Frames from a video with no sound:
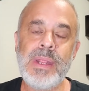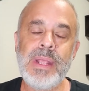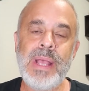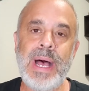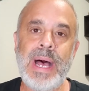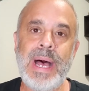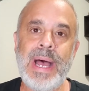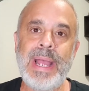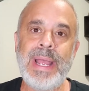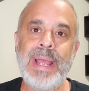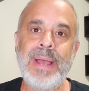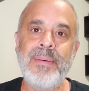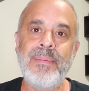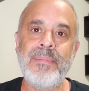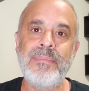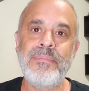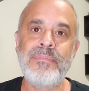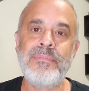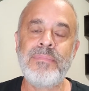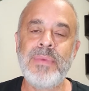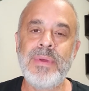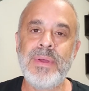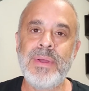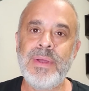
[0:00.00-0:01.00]
I
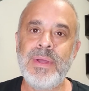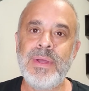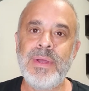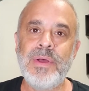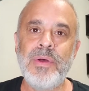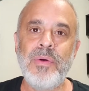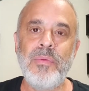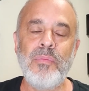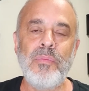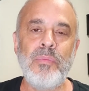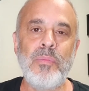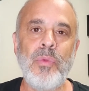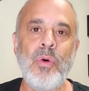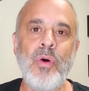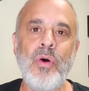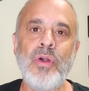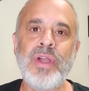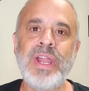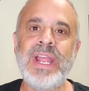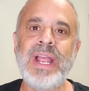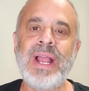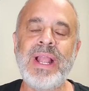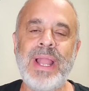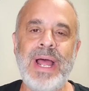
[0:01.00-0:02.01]
am more
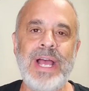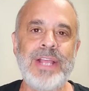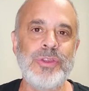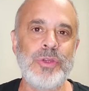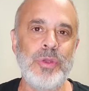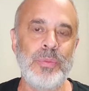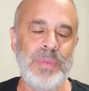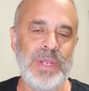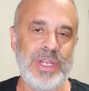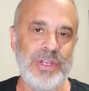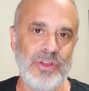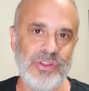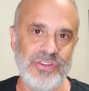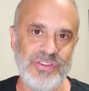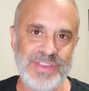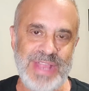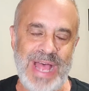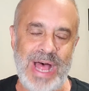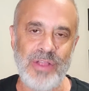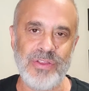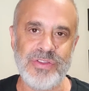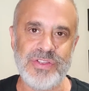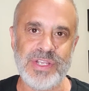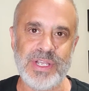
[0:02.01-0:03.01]
inclined to be
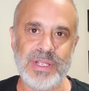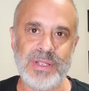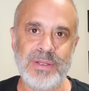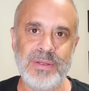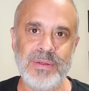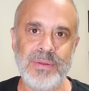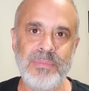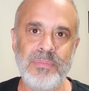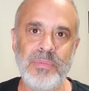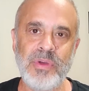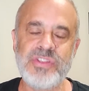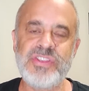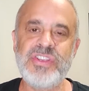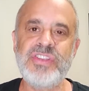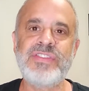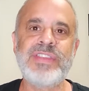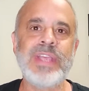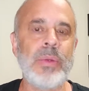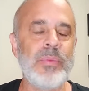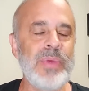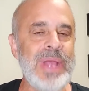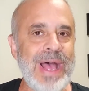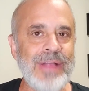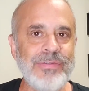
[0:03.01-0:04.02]
nostalgic, but she
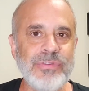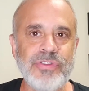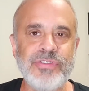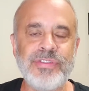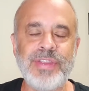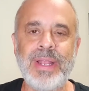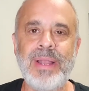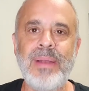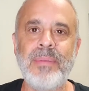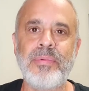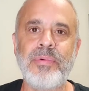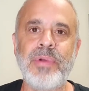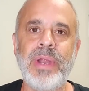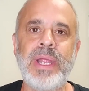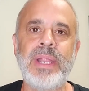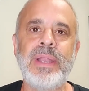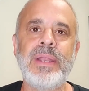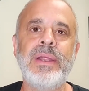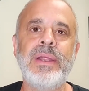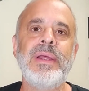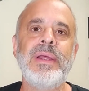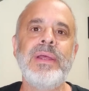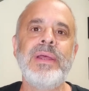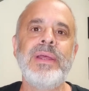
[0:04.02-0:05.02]
said we have to celebrate
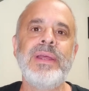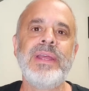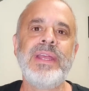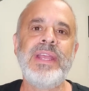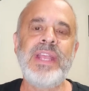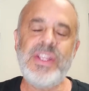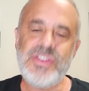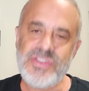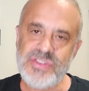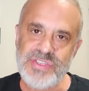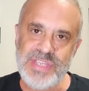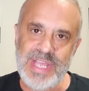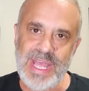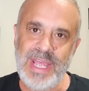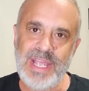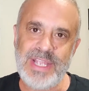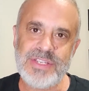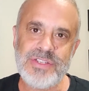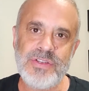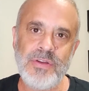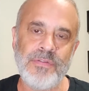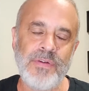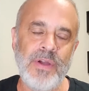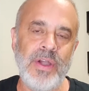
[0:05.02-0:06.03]
each
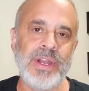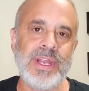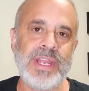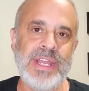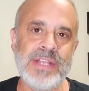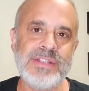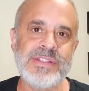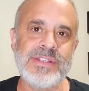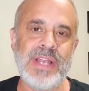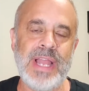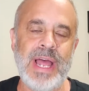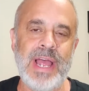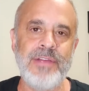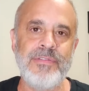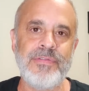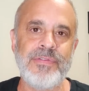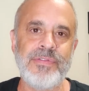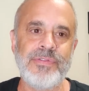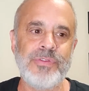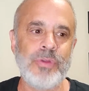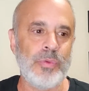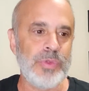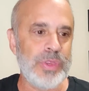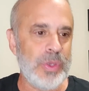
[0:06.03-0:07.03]
stage of our kids' life.
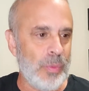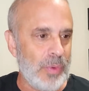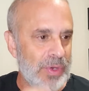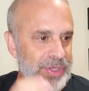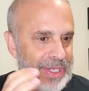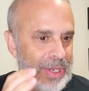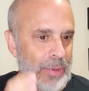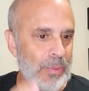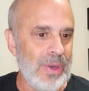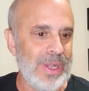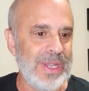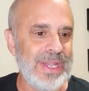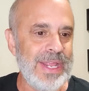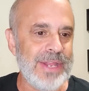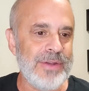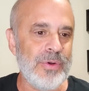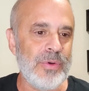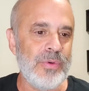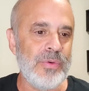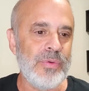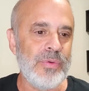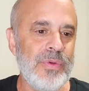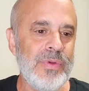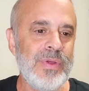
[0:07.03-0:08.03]
So when they were
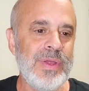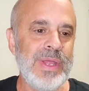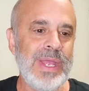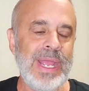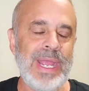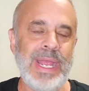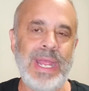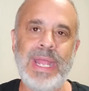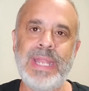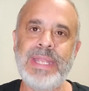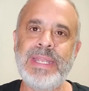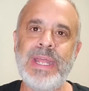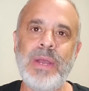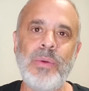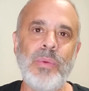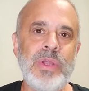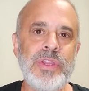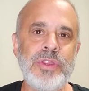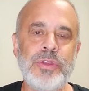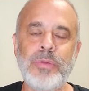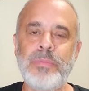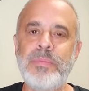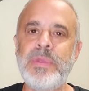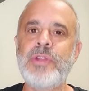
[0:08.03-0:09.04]
little and they
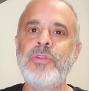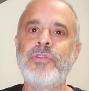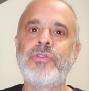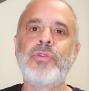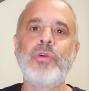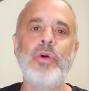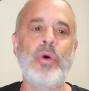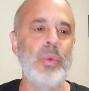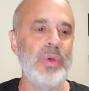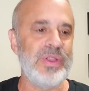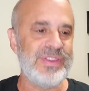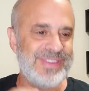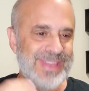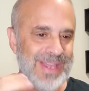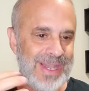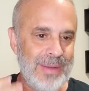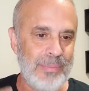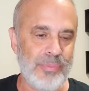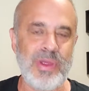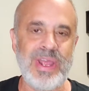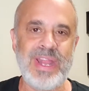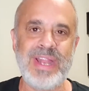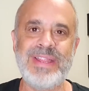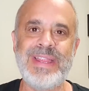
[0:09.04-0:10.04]
went to middle school, we
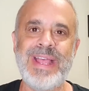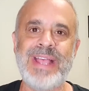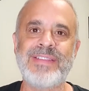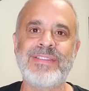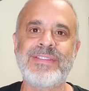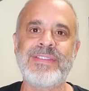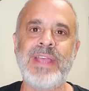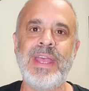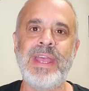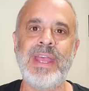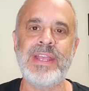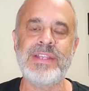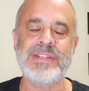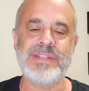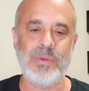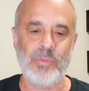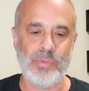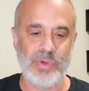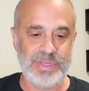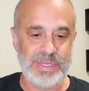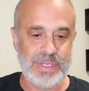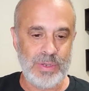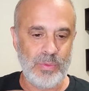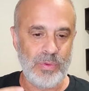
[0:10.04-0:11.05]
celebrated that stage. And
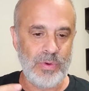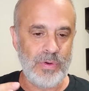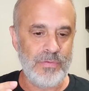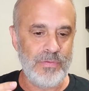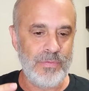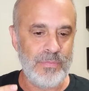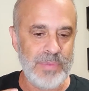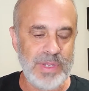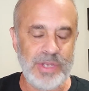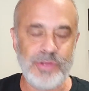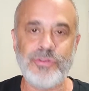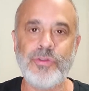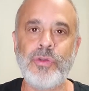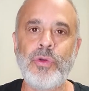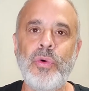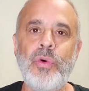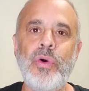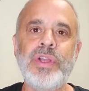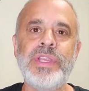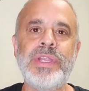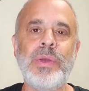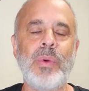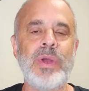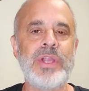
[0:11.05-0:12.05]
when they were middle school
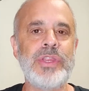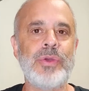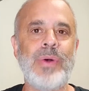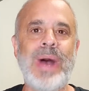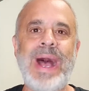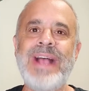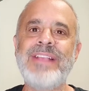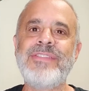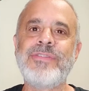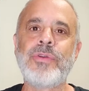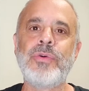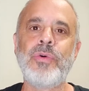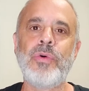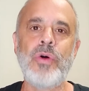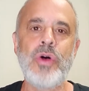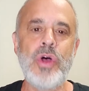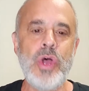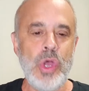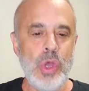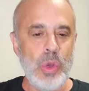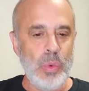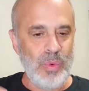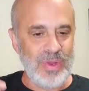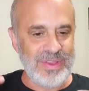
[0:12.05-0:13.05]
and they went to high school,
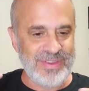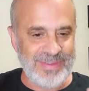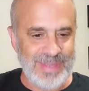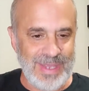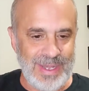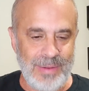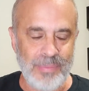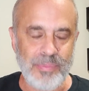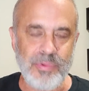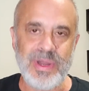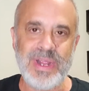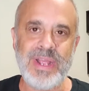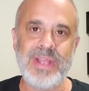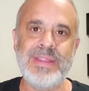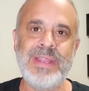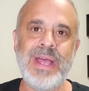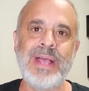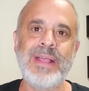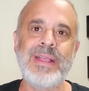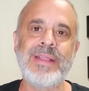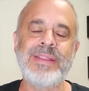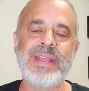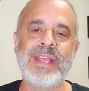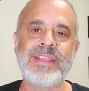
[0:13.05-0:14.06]
we
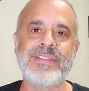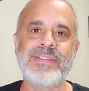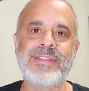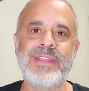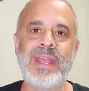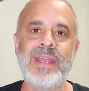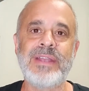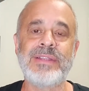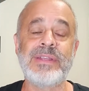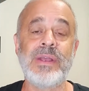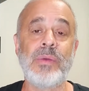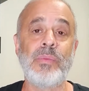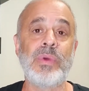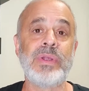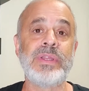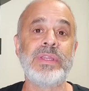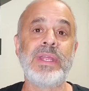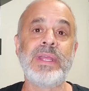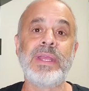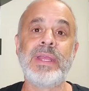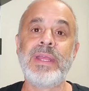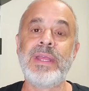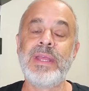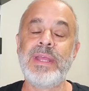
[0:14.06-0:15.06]
celebrated that stage. And when
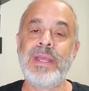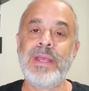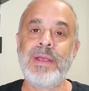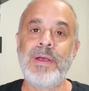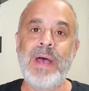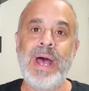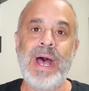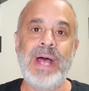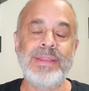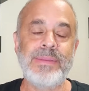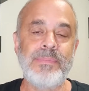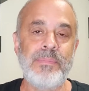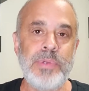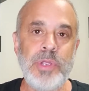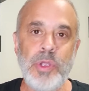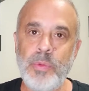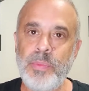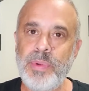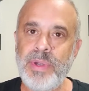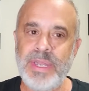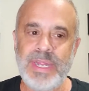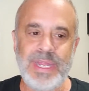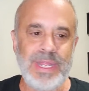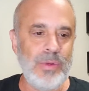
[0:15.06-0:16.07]
they had
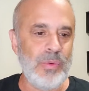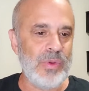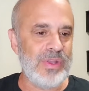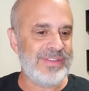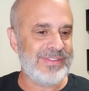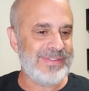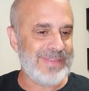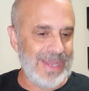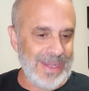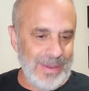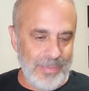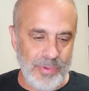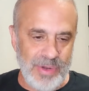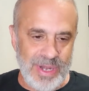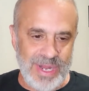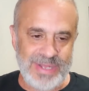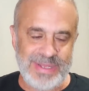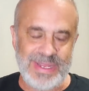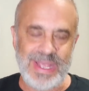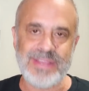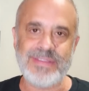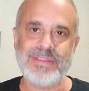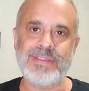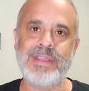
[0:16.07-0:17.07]
puberty, we celebrated
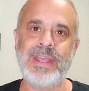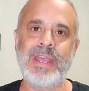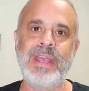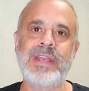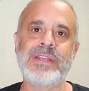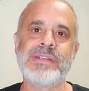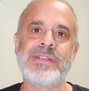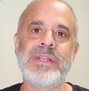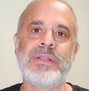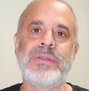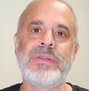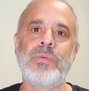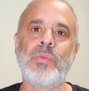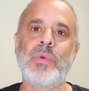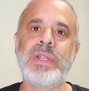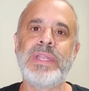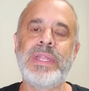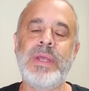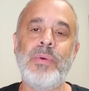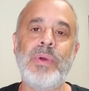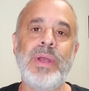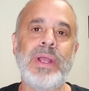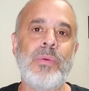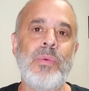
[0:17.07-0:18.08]
that stage. And when
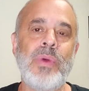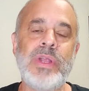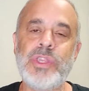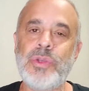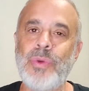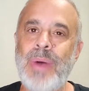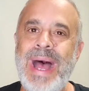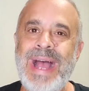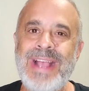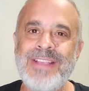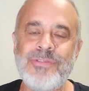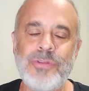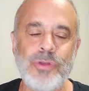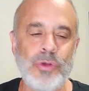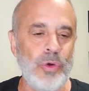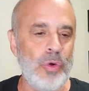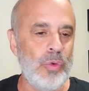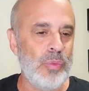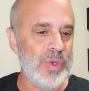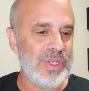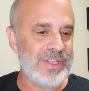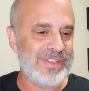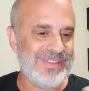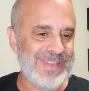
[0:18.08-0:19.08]
they went to high school,
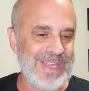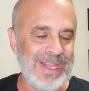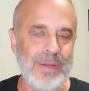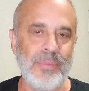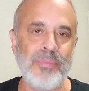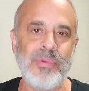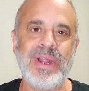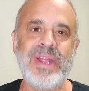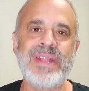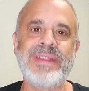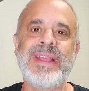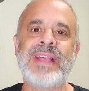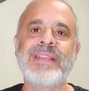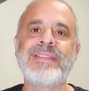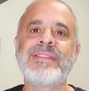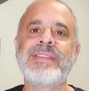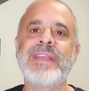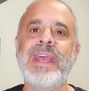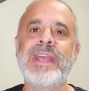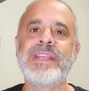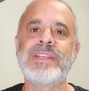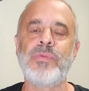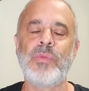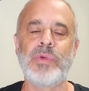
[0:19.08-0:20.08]
we celebrated that
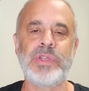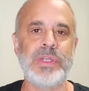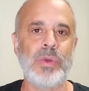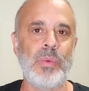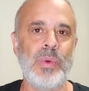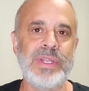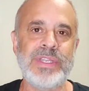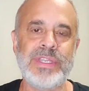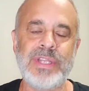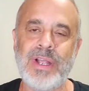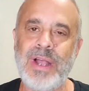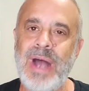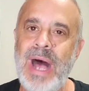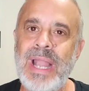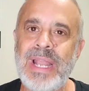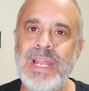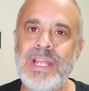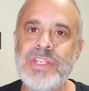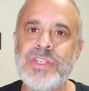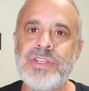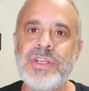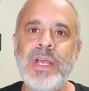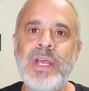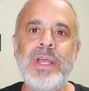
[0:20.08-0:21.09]
stage. And when they went to
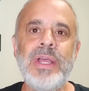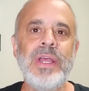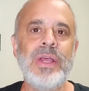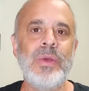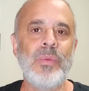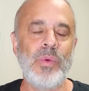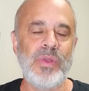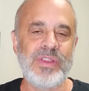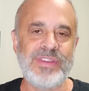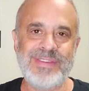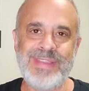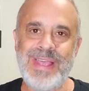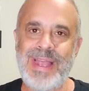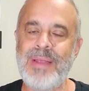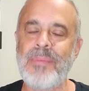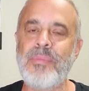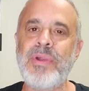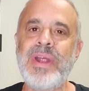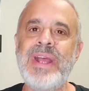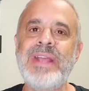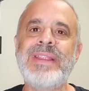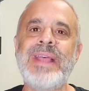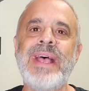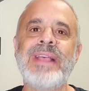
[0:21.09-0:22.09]
college, we
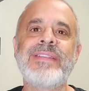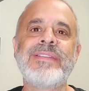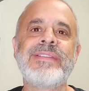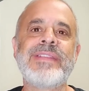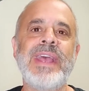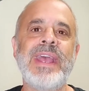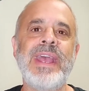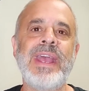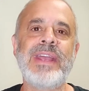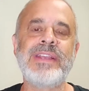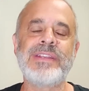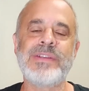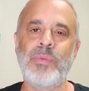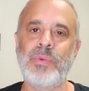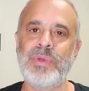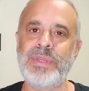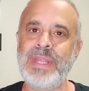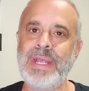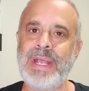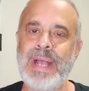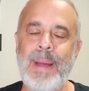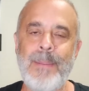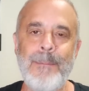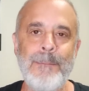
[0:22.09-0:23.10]
celebrated that stage. And when
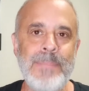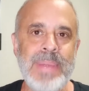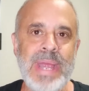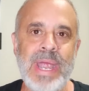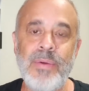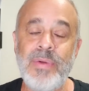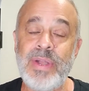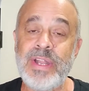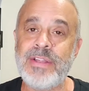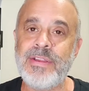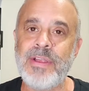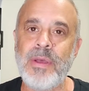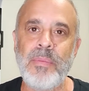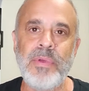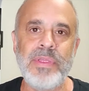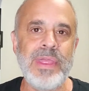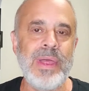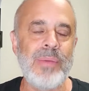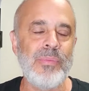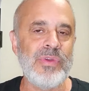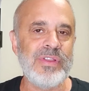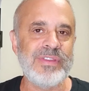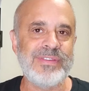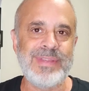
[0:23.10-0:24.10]
they got married, some of
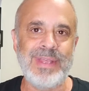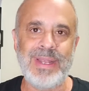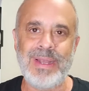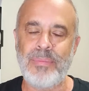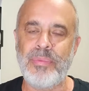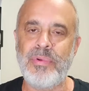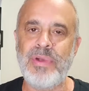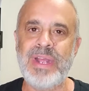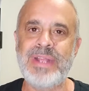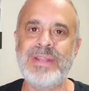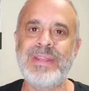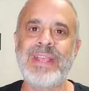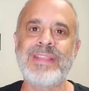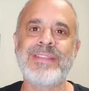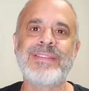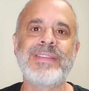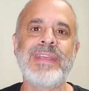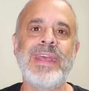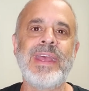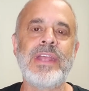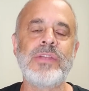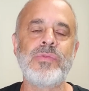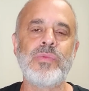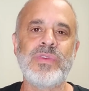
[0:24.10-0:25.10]
them, we celebrated that
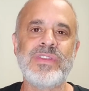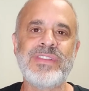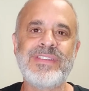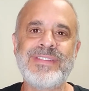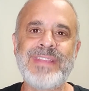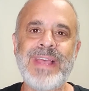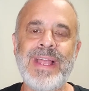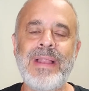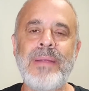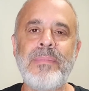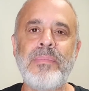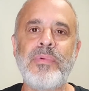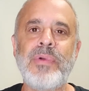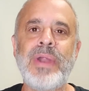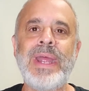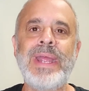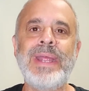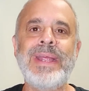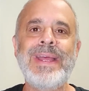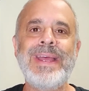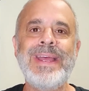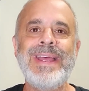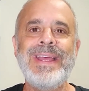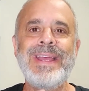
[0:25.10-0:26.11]
stage. We
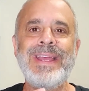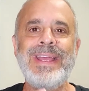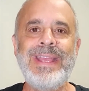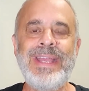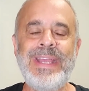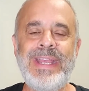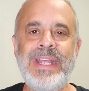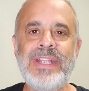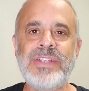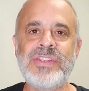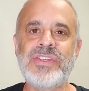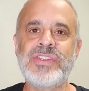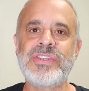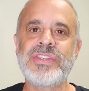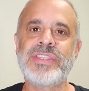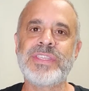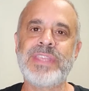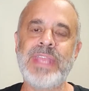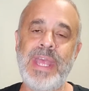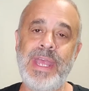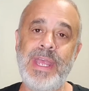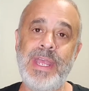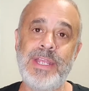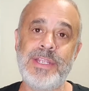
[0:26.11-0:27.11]
celebrate each
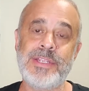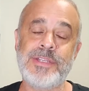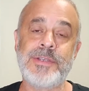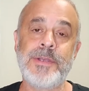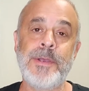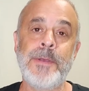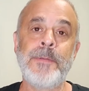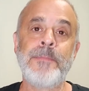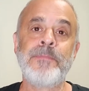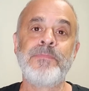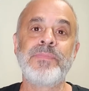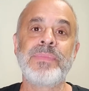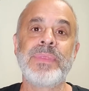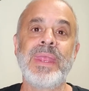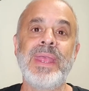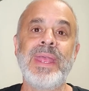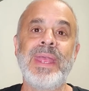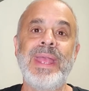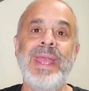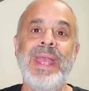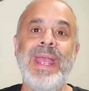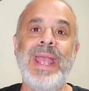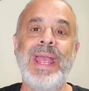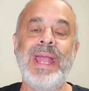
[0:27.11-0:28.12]
stage.
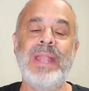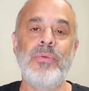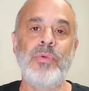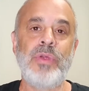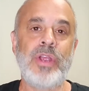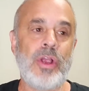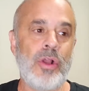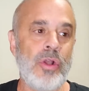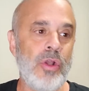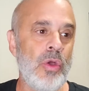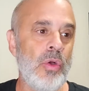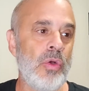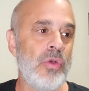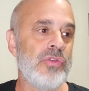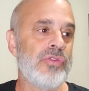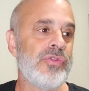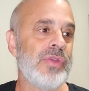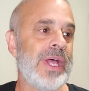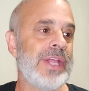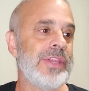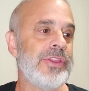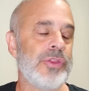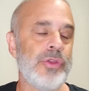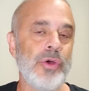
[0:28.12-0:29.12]
And we close
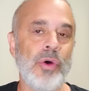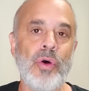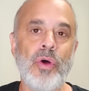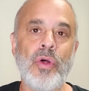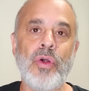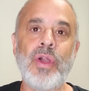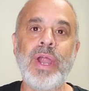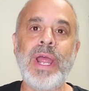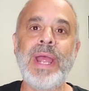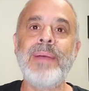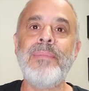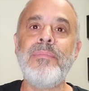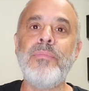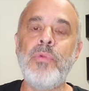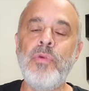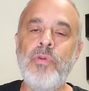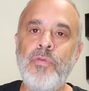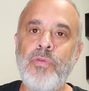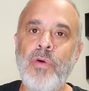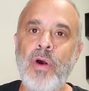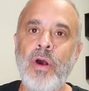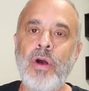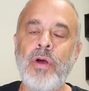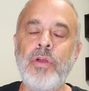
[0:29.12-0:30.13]
a door and
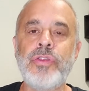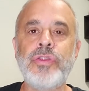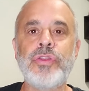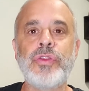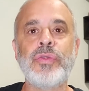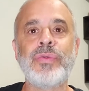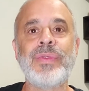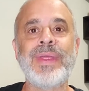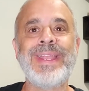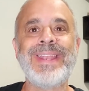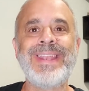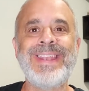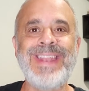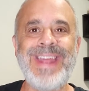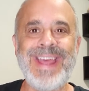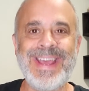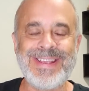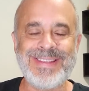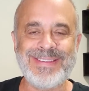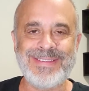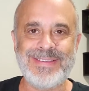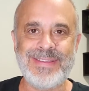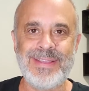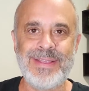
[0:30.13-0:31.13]
move on to the
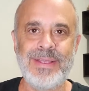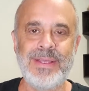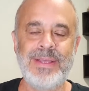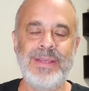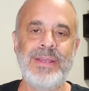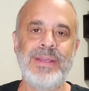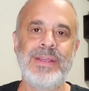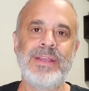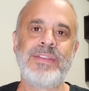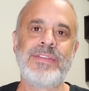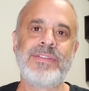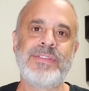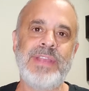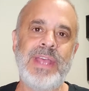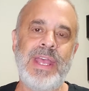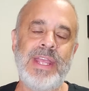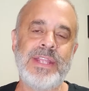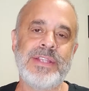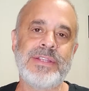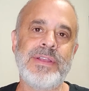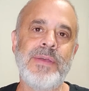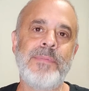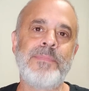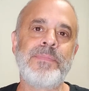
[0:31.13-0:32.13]
next stage.